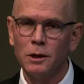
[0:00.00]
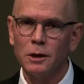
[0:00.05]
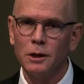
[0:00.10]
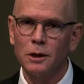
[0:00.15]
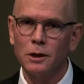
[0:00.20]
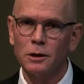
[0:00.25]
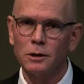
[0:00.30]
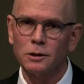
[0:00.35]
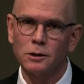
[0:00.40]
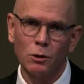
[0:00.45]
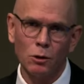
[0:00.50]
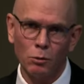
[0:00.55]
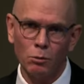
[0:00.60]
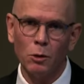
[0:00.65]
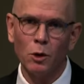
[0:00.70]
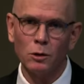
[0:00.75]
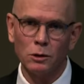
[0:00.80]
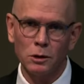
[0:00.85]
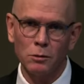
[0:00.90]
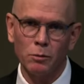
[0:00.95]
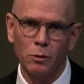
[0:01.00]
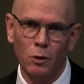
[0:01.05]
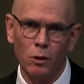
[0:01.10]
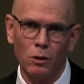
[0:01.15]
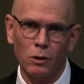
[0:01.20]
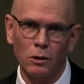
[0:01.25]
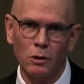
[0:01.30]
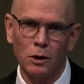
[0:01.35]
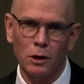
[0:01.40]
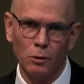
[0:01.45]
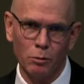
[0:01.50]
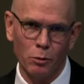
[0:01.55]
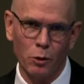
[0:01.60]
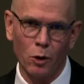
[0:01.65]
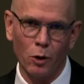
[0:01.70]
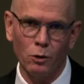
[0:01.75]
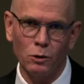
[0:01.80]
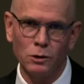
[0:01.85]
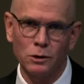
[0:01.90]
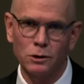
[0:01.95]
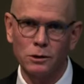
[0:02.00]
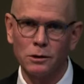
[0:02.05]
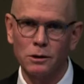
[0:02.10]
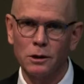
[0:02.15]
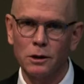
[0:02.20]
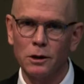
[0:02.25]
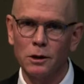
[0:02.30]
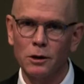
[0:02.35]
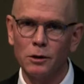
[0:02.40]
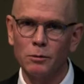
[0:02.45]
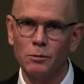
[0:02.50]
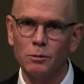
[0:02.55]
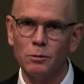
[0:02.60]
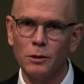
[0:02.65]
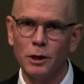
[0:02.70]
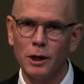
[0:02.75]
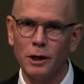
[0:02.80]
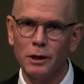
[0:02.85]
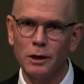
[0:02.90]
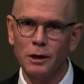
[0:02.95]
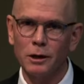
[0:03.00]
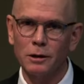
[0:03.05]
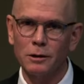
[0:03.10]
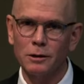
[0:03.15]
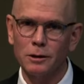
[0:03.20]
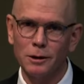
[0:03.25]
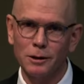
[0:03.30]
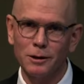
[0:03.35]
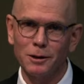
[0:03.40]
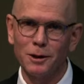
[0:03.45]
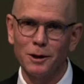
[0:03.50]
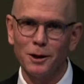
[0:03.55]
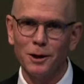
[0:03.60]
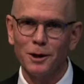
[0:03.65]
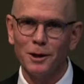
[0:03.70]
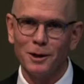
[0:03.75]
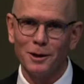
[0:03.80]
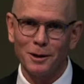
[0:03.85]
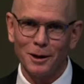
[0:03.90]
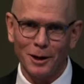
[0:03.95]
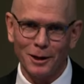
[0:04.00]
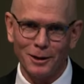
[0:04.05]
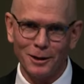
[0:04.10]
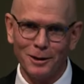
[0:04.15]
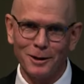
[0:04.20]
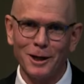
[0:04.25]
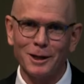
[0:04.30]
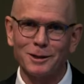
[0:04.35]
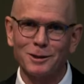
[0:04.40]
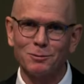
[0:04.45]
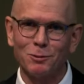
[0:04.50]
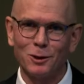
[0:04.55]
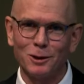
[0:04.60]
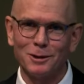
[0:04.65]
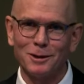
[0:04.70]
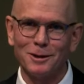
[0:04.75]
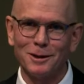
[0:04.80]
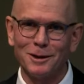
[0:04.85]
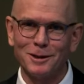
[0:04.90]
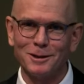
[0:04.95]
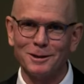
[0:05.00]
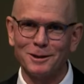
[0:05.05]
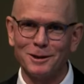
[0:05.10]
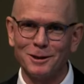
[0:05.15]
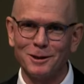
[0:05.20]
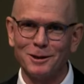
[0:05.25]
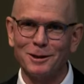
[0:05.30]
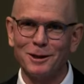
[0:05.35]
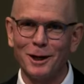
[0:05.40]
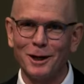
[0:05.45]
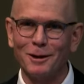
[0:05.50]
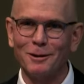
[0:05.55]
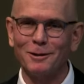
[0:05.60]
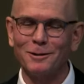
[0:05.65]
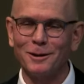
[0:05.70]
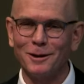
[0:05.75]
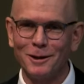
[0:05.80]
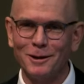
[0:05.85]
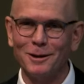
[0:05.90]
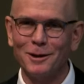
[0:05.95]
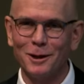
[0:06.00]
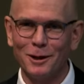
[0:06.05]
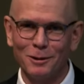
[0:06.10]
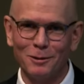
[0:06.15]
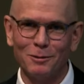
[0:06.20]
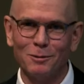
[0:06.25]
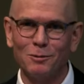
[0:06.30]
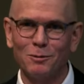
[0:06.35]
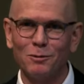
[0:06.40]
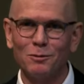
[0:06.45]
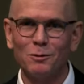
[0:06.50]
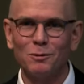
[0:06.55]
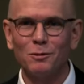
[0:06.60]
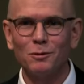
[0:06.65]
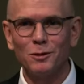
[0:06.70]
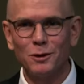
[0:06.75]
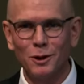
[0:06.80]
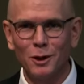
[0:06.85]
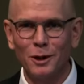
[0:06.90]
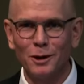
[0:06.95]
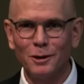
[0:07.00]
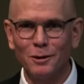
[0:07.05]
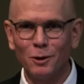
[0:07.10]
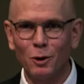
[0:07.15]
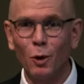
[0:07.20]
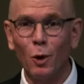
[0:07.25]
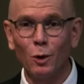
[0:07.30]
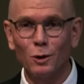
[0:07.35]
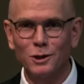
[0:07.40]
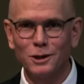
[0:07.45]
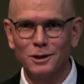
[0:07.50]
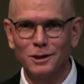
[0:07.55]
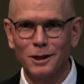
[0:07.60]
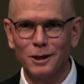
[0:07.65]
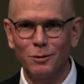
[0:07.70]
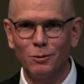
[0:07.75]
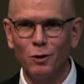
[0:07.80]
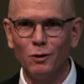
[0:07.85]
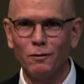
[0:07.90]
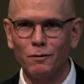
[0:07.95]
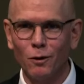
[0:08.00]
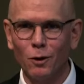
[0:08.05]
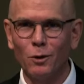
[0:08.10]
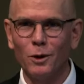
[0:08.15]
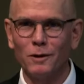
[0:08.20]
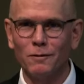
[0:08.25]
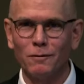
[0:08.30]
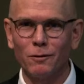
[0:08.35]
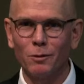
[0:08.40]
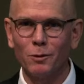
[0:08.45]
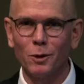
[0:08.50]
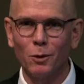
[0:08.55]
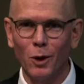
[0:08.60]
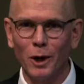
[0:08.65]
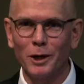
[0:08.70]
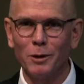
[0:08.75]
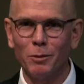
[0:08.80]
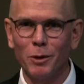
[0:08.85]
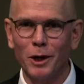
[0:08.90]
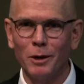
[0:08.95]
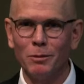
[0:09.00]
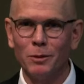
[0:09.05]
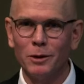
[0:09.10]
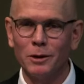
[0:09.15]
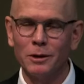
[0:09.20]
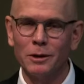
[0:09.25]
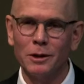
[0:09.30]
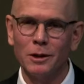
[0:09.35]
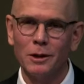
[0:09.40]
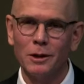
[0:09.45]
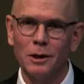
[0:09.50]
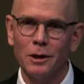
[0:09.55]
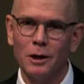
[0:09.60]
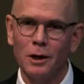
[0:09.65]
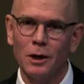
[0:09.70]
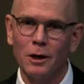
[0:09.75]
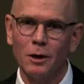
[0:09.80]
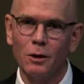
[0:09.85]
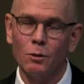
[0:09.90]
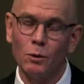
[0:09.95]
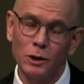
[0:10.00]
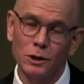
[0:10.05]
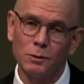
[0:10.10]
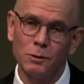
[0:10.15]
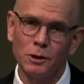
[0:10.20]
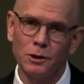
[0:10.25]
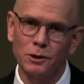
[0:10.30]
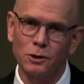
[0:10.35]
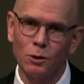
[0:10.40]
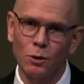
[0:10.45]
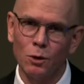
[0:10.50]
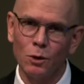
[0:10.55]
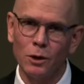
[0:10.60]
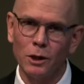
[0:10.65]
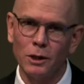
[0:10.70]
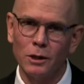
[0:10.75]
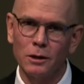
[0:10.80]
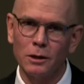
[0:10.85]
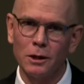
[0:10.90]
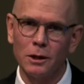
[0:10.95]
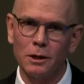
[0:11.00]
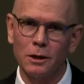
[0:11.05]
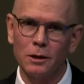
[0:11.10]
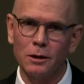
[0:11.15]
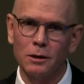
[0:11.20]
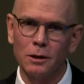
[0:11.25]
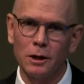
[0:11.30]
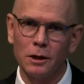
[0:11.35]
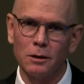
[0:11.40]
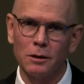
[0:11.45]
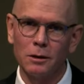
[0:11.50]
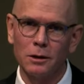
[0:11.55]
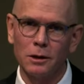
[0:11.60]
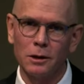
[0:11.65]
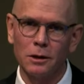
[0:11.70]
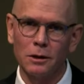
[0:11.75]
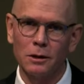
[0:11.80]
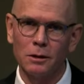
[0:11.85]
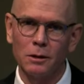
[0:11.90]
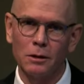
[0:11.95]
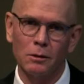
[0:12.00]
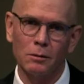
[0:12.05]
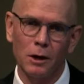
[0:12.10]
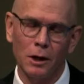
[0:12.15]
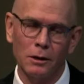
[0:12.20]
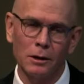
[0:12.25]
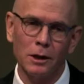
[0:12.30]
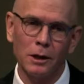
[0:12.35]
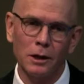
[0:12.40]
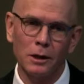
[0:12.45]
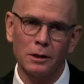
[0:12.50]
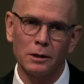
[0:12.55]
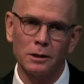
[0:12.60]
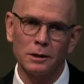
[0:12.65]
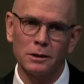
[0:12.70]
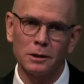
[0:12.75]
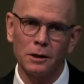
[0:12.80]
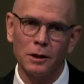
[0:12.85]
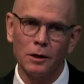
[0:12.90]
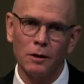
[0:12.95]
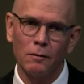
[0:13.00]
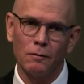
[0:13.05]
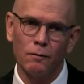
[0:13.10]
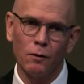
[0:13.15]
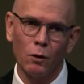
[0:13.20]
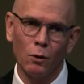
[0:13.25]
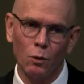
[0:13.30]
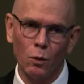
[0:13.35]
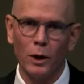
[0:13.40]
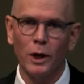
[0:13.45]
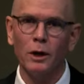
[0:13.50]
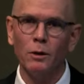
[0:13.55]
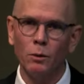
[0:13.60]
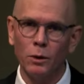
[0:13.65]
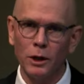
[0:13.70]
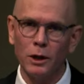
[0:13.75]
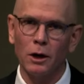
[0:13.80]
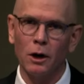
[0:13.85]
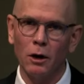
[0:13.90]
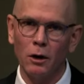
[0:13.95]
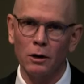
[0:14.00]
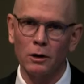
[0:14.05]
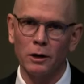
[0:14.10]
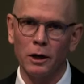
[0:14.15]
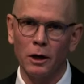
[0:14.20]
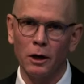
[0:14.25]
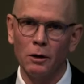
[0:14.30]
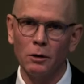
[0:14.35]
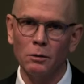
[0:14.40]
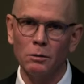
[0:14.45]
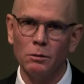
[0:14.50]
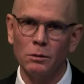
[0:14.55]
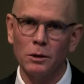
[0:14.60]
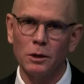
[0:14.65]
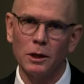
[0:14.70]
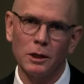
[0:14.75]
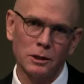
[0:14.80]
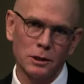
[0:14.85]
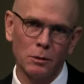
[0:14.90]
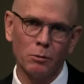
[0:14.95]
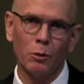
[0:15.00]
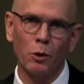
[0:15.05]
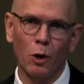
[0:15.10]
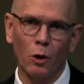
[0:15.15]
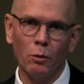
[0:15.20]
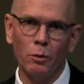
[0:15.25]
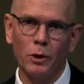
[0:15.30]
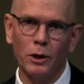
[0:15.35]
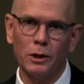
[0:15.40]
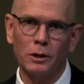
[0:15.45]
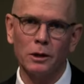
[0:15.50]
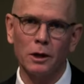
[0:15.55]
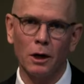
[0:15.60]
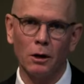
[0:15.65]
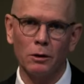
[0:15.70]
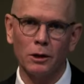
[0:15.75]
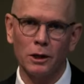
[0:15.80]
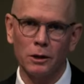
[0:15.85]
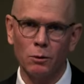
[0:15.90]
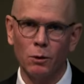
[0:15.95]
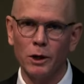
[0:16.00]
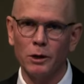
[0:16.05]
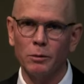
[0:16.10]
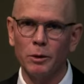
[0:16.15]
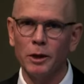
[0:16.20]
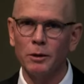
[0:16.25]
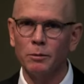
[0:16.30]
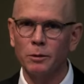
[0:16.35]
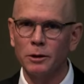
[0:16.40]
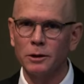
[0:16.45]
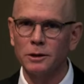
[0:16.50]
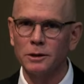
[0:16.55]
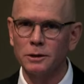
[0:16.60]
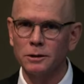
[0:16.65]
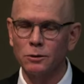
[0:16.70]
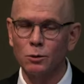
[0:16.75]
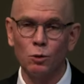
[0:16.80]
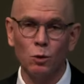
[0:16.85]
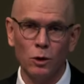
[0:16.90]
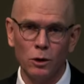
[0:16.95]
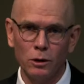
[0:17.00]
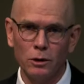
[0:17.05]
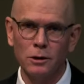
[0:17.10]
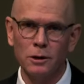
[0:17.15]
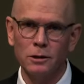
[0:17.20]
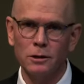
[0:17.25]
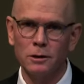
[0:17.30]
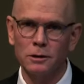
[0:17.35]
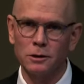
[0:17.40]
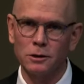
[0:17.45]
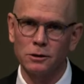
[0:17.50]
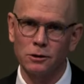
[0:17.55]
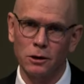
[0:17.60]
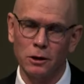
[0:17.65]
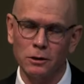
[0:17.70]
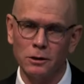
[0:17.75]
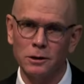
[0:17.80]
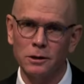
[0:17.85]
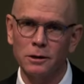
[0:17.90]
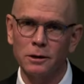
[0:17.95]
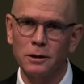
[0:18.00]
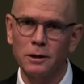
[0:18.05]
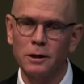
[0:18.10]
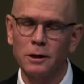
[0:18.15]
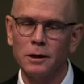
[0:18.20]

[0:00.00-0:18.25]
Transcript: Uh, so a multi-pronged approach, um, and I think, I think that's what is entitled and uh, the cautiously move forward from the white paper, uh, which we saw, and and I think it is for where we are now, it's appropriate how that white paper is worded and structured.